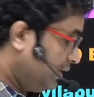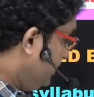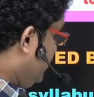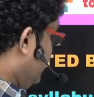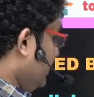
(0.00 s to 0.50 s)

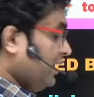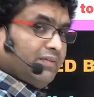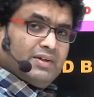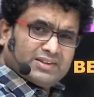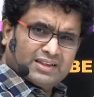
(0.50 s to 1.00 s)
Then there
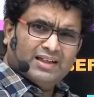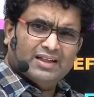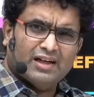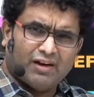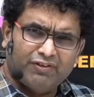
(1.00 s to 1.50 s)
was
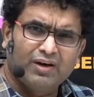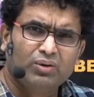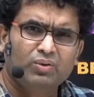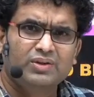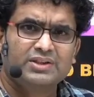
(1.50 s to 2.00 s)
a referral
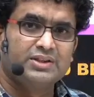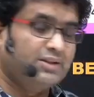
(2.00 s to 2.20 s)
code system